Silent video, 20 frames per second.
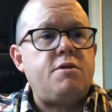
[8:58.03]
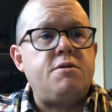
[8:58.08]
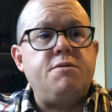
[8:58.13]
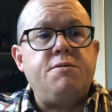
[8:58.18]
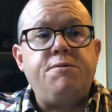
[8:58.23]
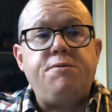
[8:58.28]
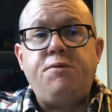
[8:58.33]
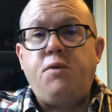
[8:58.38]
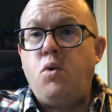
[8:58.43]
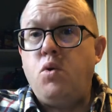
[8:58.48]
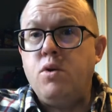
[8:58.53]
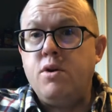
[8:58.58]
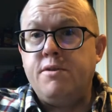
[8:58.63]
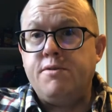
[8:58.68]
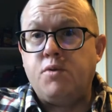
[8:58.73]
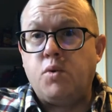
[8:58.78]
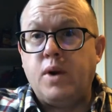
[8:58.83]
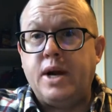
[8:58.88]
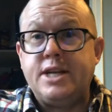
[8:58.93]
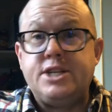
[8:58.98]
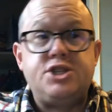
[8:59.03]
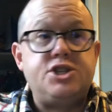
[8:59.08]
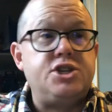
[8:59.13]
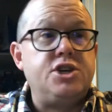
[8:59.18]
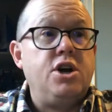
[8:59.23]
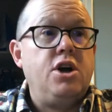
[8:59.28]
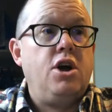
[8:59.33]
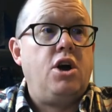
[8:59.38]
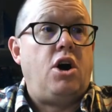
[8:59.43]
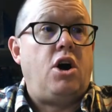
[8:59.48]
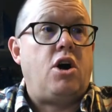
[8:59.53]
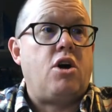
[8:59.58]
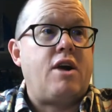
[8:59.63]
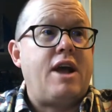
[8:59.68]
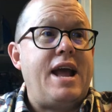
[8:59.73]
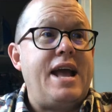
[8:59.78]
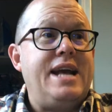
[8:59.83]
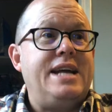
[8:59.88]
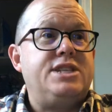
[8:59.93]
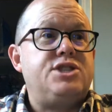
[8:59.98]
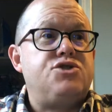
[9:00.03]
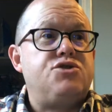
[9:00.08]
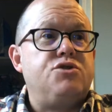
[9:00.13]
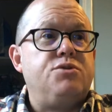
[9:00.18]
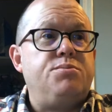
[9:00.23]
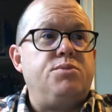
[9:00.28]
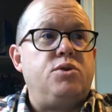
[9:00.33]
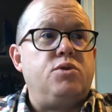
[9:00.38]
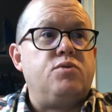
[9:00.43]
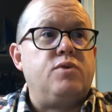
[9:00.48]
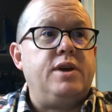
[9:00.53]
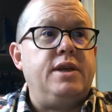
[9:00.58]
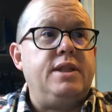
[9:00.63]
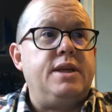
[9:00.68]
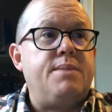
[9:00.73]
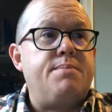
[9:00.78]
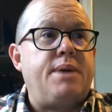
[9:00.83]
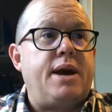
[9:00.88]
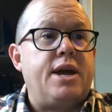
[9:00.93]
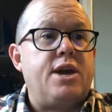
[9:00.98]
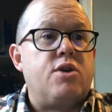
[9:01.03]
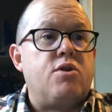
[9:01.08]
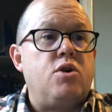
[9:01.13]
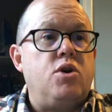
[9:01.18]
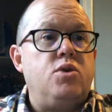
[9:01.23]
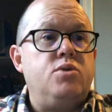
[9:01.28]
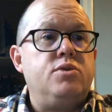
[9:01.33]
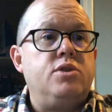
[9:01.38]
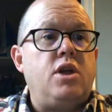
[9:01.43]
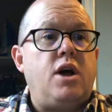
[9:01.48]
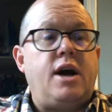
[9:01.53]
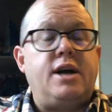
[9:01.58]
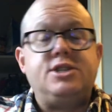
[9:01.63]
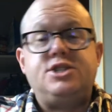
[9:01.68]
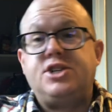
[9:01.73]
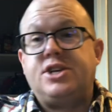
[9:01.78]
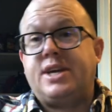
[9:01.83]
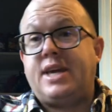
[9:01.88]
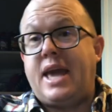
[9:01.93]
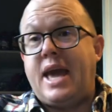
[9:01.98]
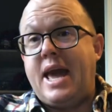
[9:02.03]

4 of which are answerable really by your own logic